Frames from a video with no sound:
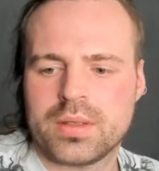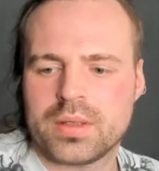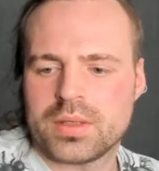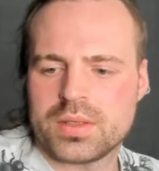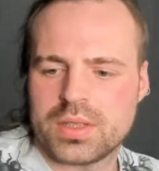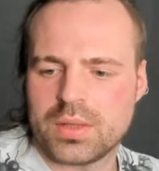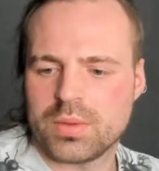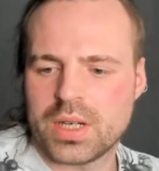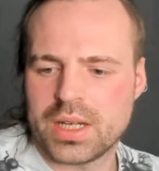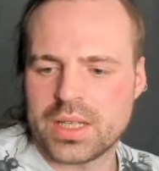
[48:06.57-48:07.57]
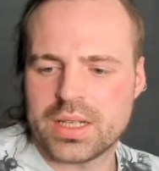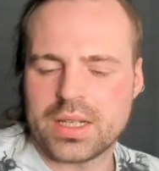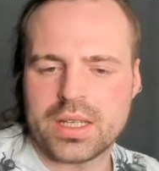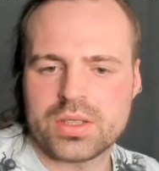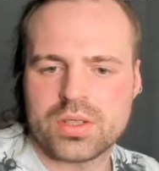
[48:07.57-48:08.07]
See, we're getting that
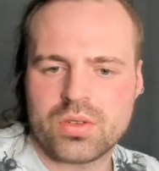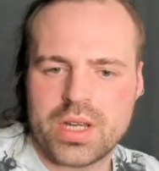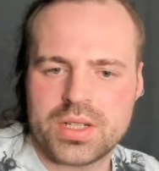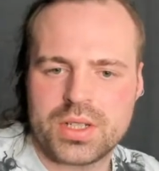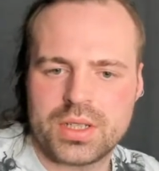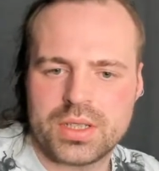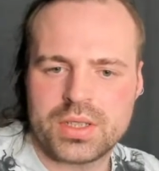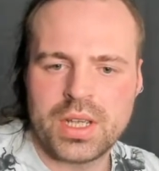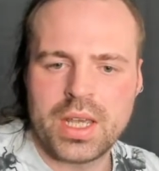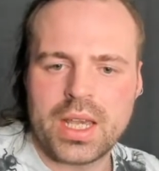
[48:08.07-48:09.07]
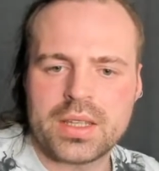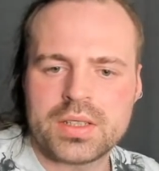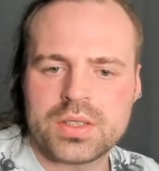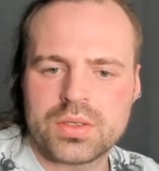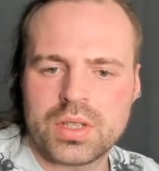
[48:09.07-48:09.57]
nice scratchiness, and
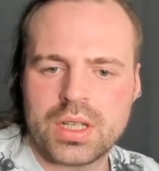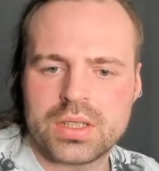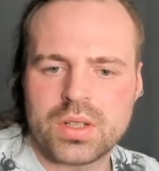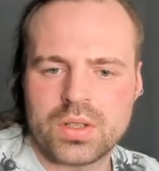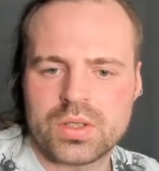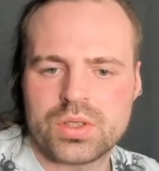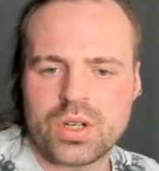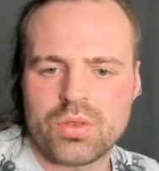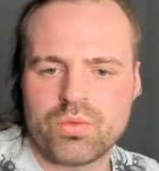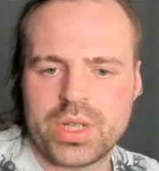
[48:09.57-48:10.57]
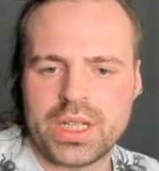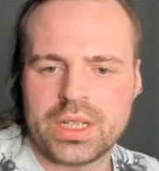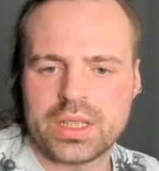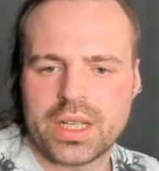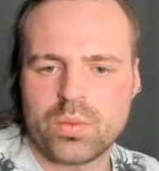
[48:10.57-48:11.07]
this is going to start
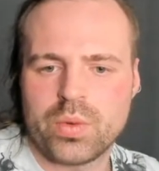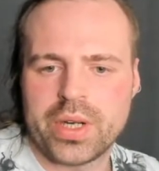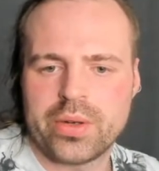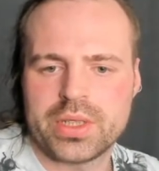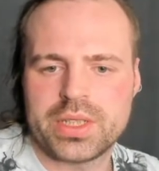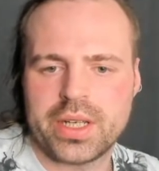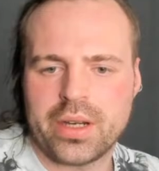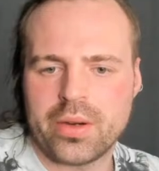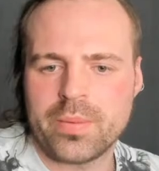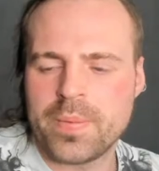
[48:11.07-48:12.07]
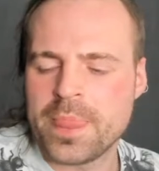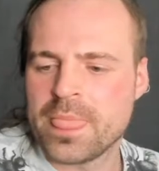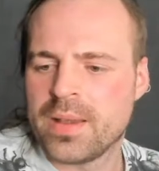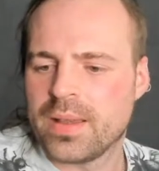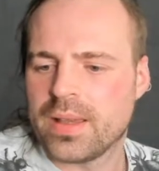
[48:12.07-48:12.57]
reading like wear and tear.
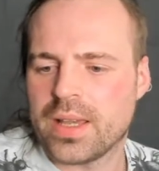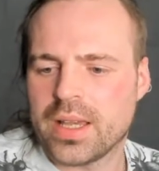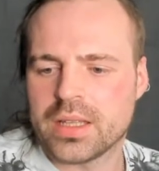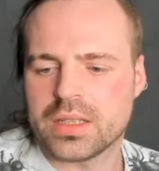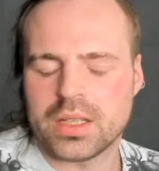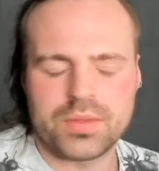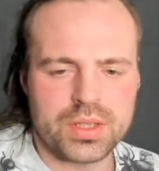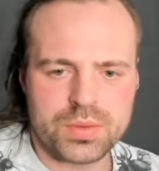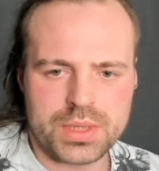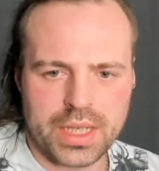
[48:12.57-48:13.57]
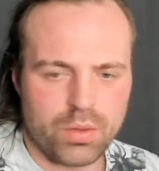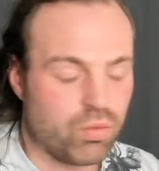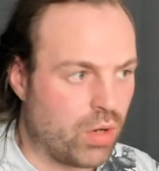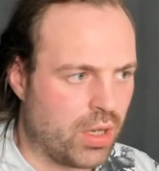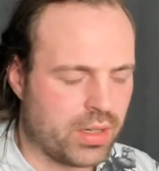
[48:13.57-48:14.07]
And if this was like a
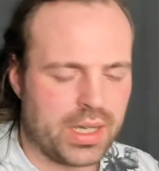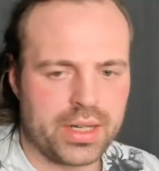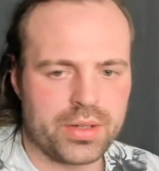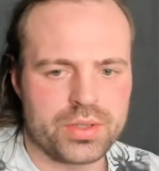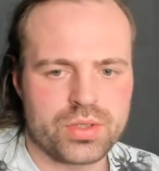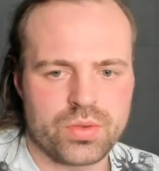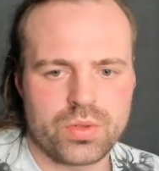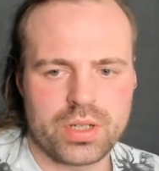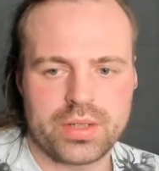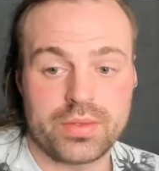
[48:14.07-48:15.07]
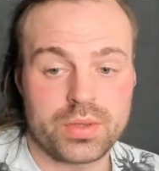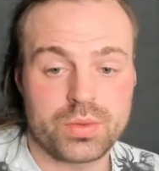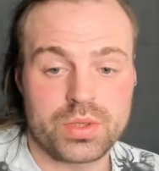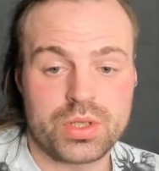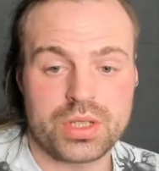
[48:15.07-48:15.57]
wrought iron sword, if this
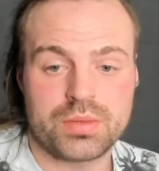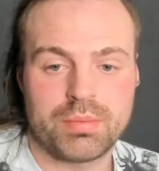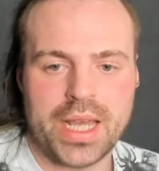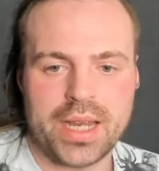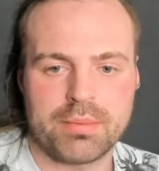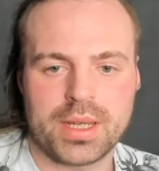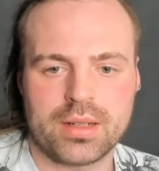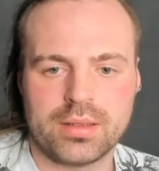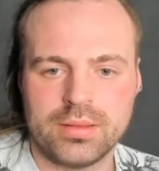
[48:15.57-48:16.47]
was just black metal,